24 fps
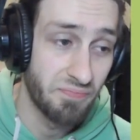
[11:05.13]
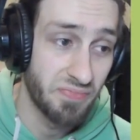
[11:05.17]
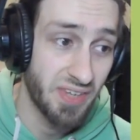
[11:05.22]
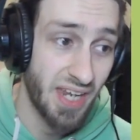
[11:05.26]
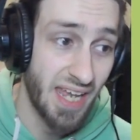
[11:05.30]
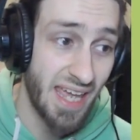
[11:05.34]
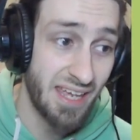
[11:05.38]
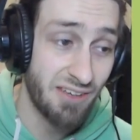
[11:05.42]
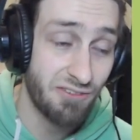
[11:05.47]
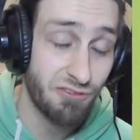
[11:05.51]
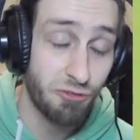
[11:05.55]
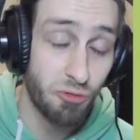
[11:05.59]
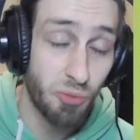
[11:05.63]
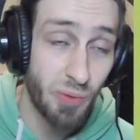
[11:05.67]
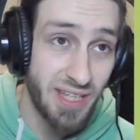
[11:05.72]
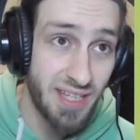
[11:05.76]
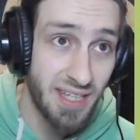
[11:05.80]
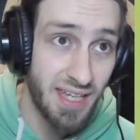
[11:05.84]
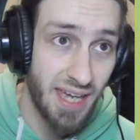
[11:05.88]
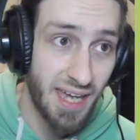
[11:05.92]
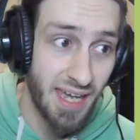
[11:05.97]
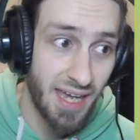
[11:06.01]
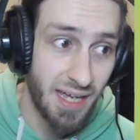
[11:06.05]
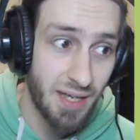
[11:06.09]
if we
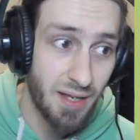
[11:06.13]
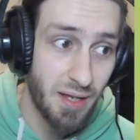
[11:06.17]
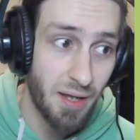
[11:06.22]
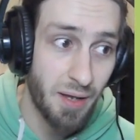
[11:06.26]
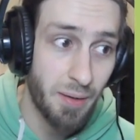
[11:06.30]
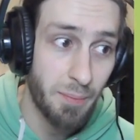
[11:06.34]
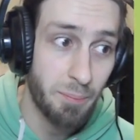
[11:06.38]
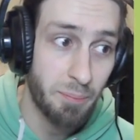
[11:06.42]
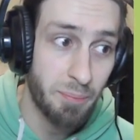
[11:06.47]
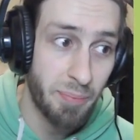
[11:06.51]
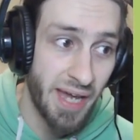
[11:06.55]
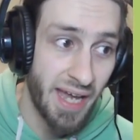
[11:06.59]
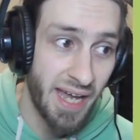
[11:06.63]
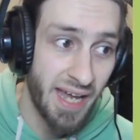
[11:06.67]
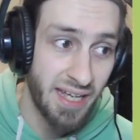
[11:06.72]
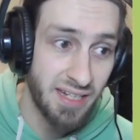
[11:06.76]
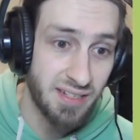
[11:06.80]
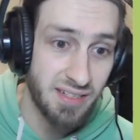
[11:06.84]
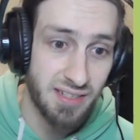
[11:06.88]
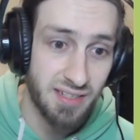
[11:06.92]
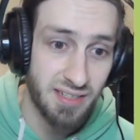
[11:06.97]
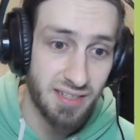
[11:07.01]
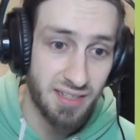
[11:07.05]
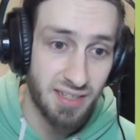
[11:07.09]
get
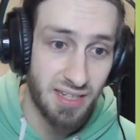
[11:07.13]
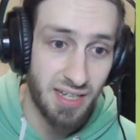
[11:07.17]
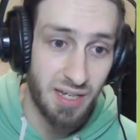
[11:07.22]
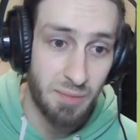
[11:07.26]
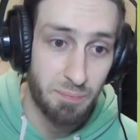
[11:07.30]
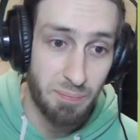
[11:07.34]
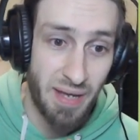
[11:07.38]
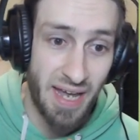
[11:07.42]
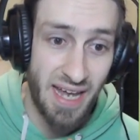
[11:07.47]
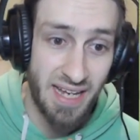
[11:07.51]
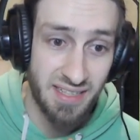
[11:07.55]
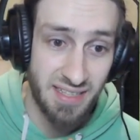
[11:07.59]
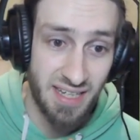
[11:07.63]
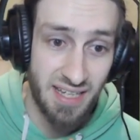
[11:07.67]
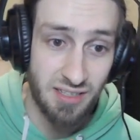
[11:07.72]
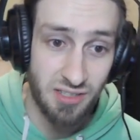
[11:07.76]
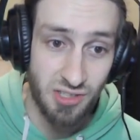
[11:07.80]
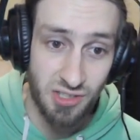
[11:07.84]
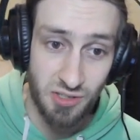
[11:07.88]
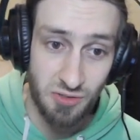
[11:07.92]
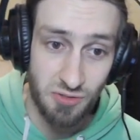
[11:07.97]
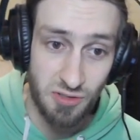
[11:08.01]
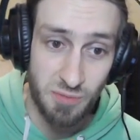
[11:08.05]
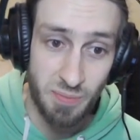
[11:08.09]
a bad
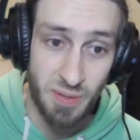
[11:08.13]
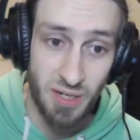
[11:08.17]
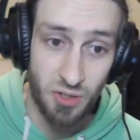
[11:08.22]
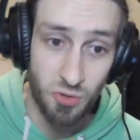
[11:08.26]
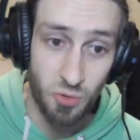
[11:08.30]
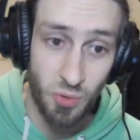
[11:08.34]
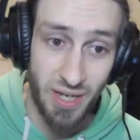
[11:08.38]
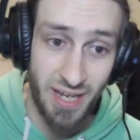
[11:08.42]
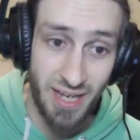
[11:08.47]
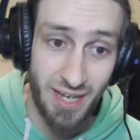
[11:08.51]
kinstone sparkle here,